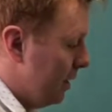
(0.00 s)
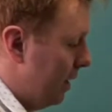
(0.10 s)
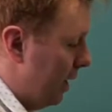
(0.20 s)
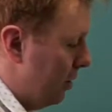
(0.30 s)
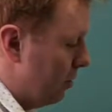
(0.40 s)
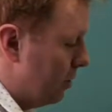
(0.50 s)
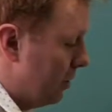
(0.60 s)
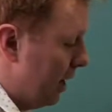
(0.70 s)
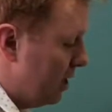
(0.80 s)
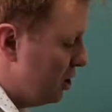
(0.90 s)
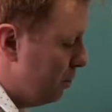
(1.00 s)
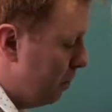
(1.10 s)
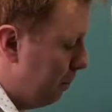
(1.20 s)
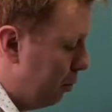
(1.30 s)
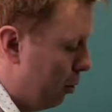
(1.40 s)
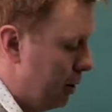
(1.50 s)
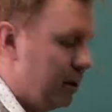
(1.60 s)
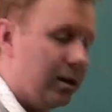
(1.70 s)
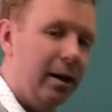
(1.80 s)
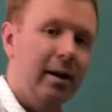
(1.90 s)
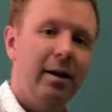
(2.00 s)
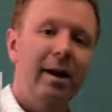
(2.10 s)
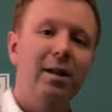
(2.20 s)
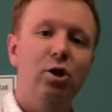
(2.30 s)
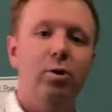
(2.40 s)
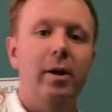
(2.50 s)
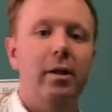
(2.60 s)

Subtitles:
get your decimal points in a nice straight